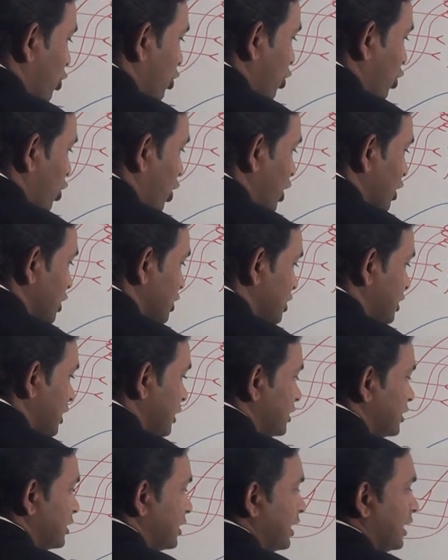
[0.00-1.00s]
cross the
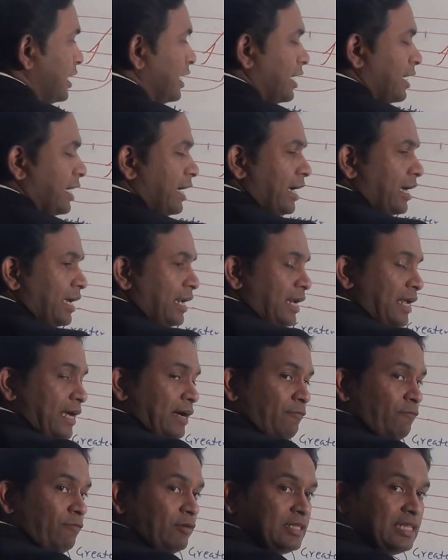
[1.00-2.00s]
celiac
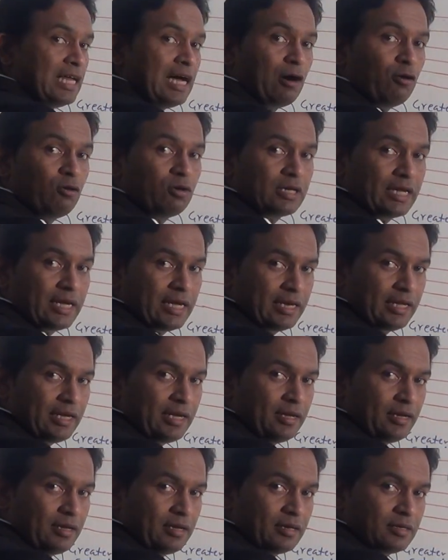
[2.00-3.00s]
ganglia without
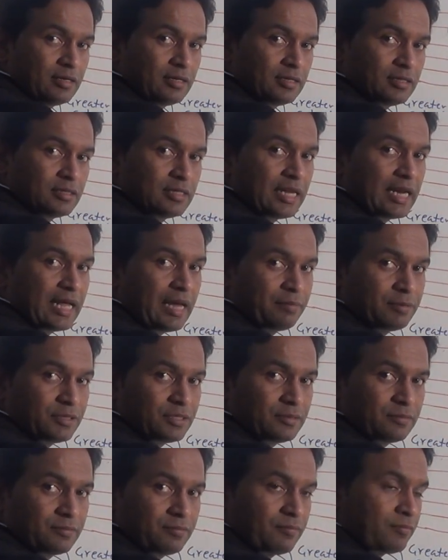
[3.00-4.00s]
any
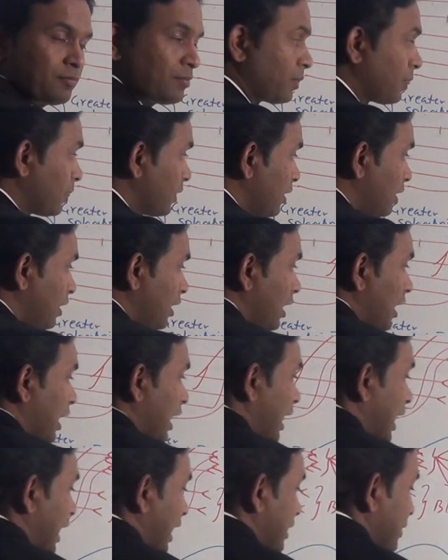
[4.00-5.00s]
synapse,
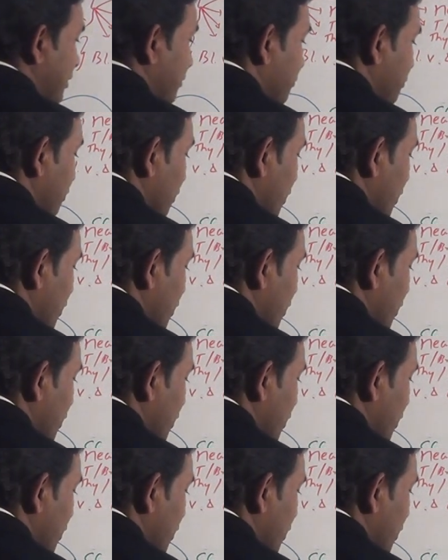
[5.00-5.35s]
and